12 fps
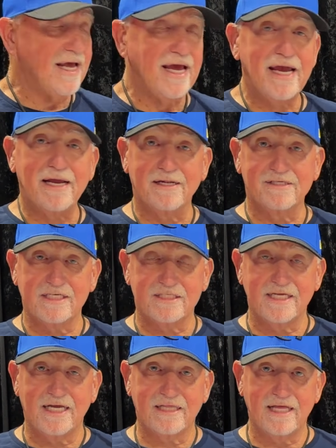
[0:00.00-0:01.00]
8, just
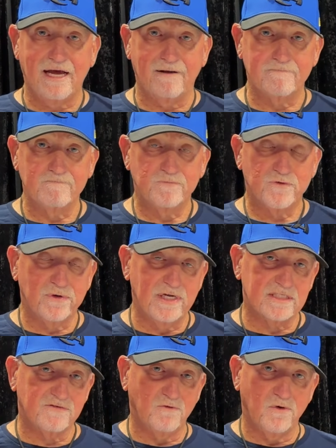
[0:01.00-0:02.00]
like that.
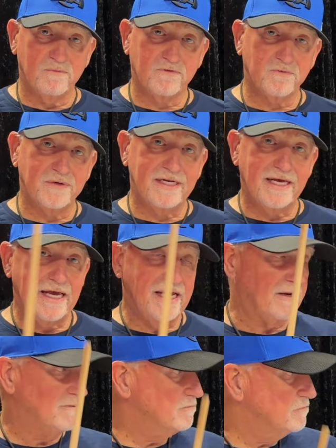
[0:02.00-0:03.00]
Transform 3 to 8.